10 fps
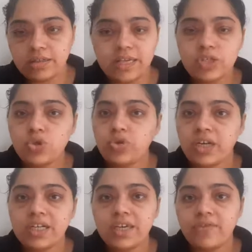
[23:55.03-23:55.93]
Yes, you
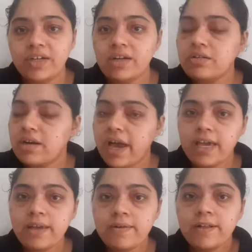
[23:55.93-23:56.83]
can give it a
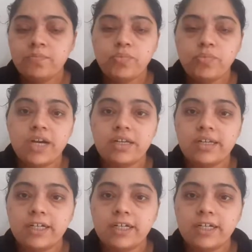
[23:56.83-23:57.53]
try, but